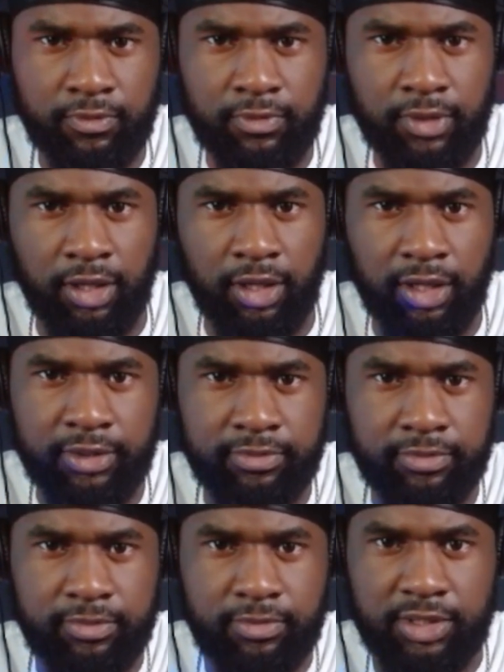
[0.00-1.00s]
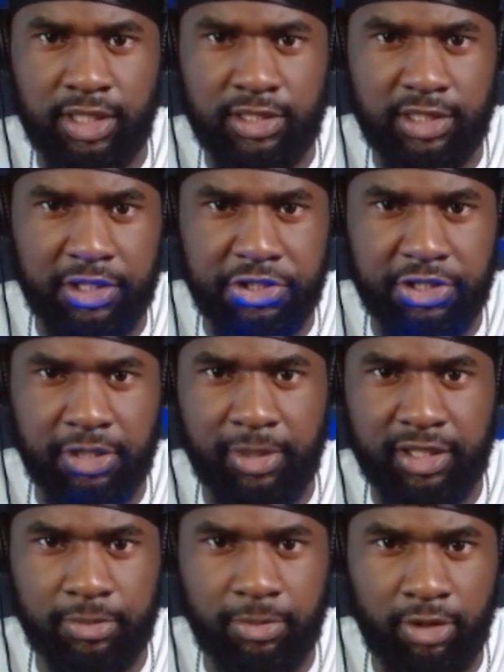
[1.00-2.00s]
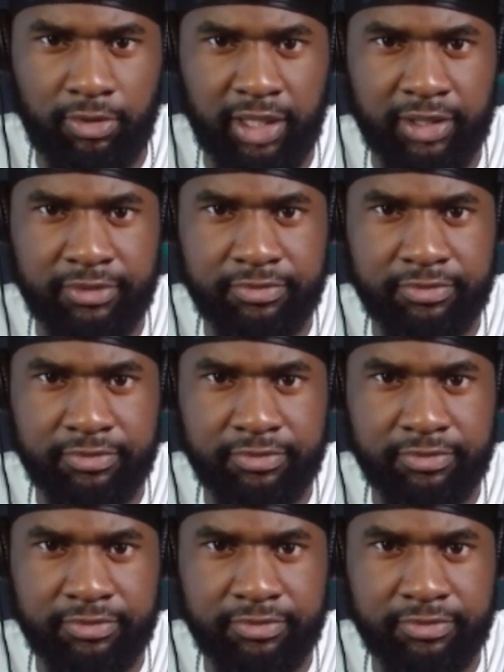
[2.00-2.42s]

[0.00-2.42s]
All right, sounds like a gym anthem already.